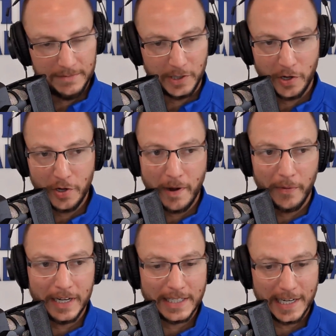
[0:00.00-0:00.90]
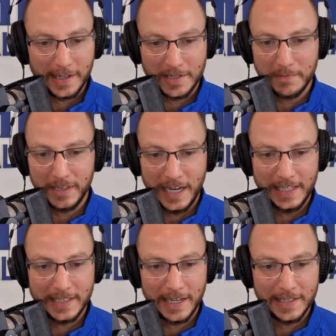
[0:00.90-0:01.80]
you're about ready to take on some
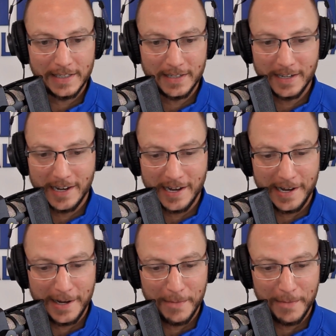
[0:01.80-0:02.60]
client sets. Um,